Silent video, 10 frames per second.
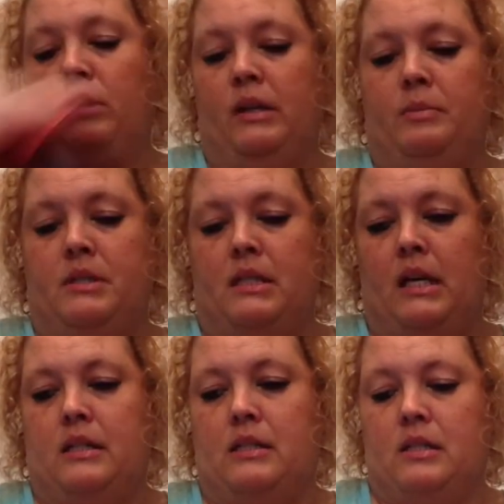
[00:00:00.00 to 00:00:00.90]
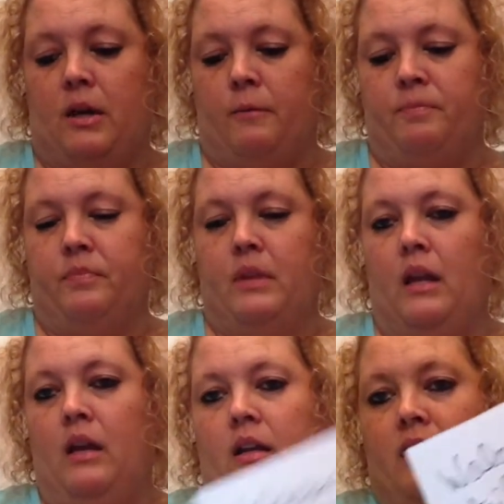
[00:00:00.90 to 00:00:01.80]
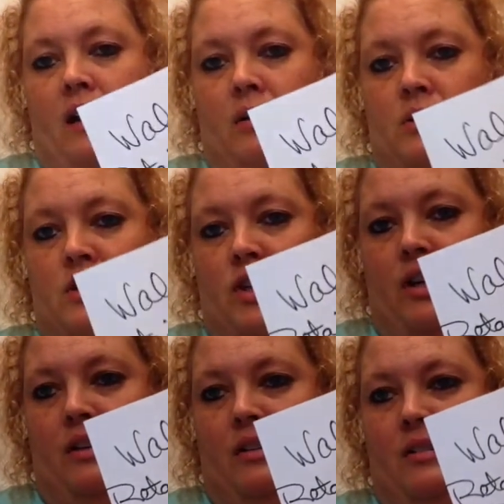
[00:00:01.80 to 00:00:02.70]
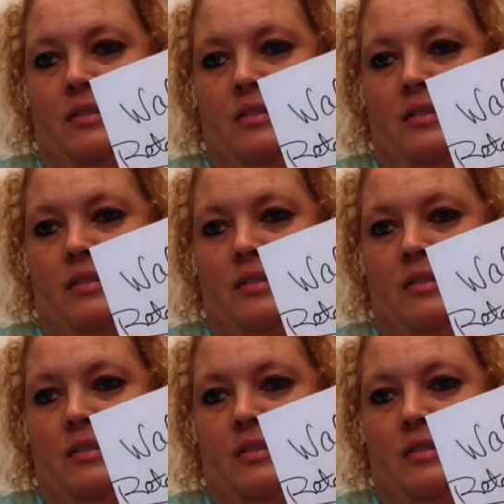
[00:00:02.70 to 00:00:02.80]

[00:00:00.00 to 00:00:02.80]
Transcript: lipsticks. So that was good.